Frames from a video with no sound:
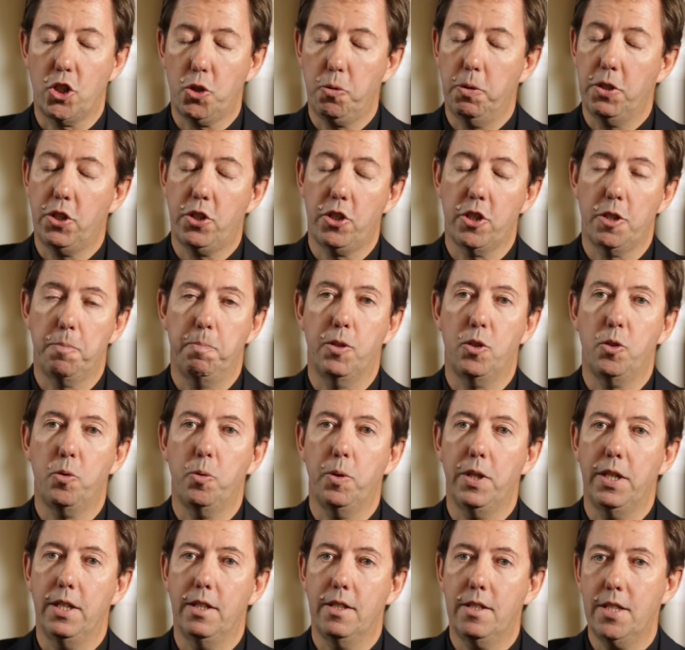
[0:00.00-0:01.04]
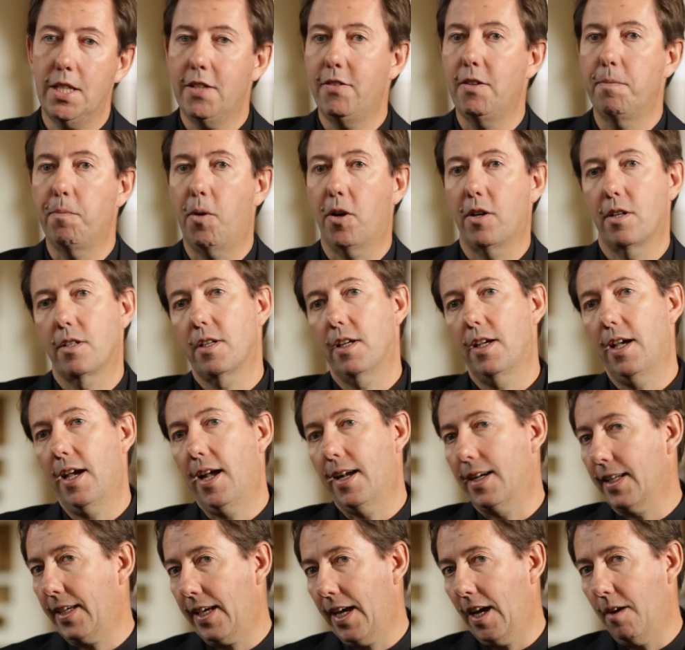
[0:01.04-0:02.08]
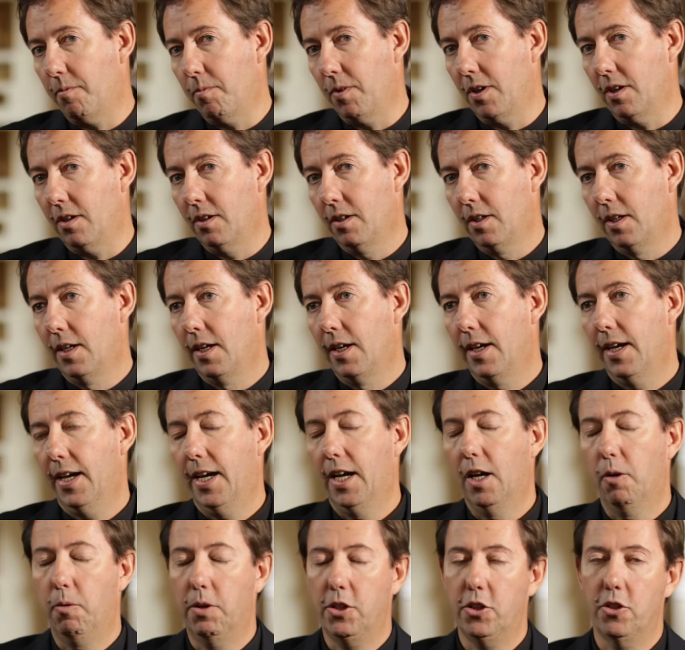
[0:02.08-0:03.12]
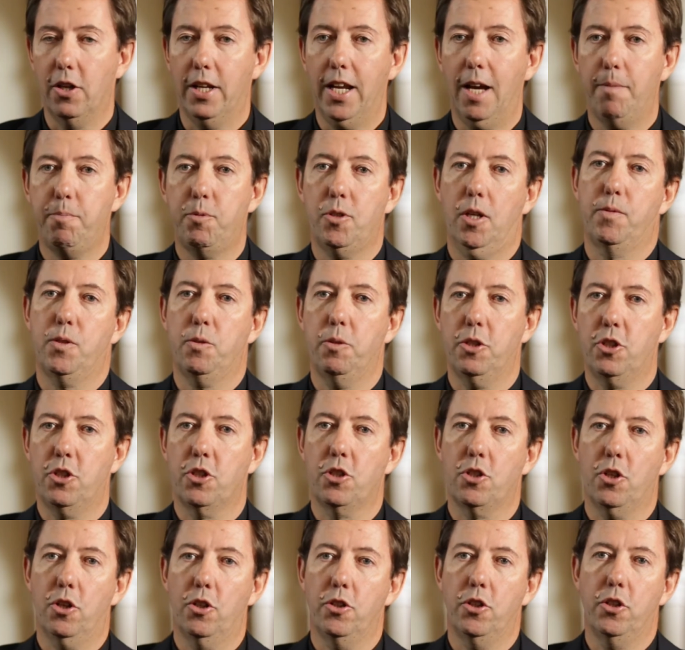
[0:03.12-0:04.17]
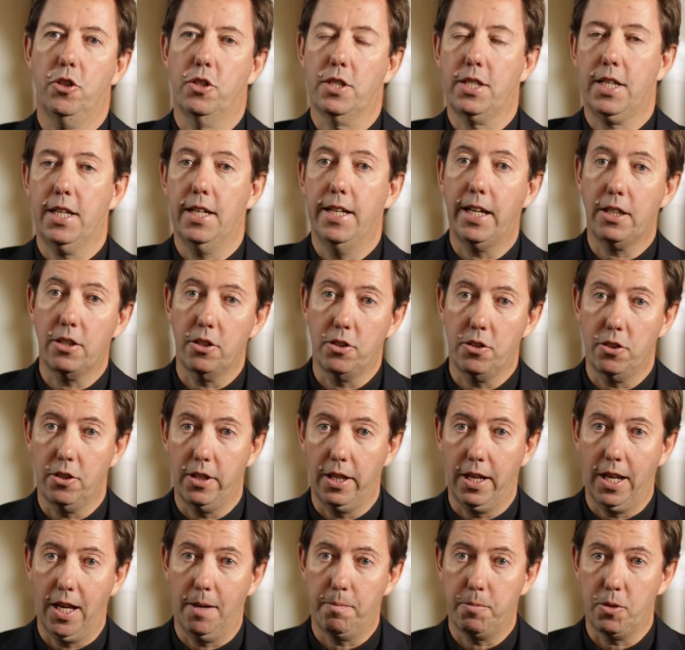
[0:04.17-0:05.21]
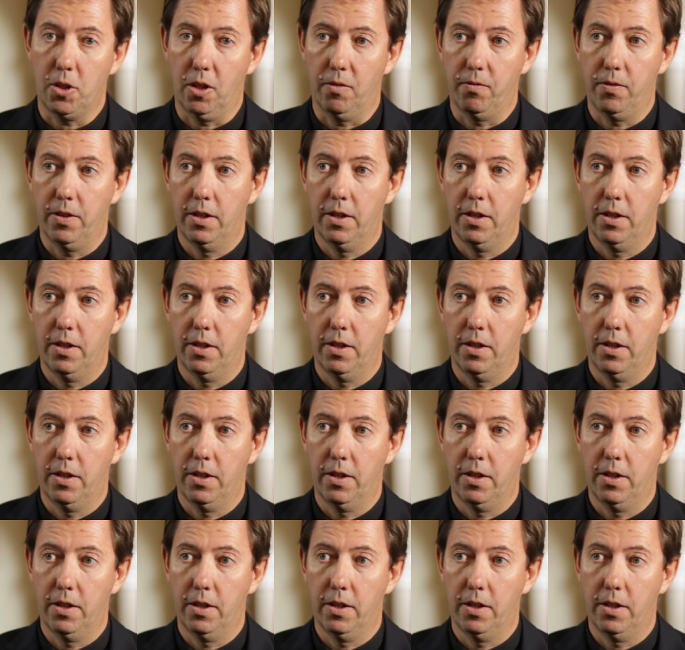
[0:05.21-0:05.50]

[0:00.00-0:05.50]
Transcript: switches between TV monitor and camera. When your laptop switches on, you just connect it to the laptop.